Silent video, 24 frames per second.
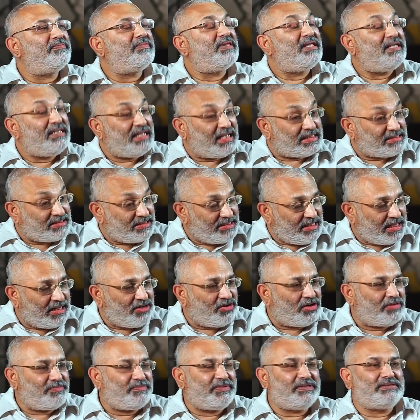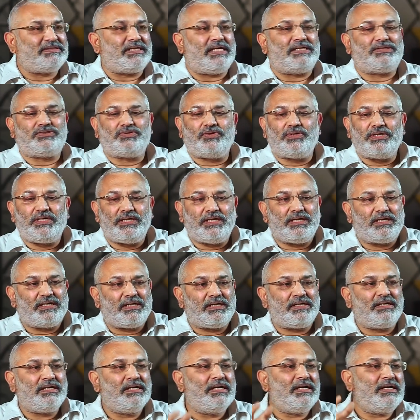Yes, yeah, they are not precise. So
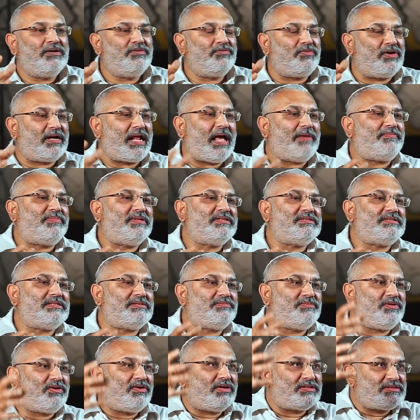here, what happens is because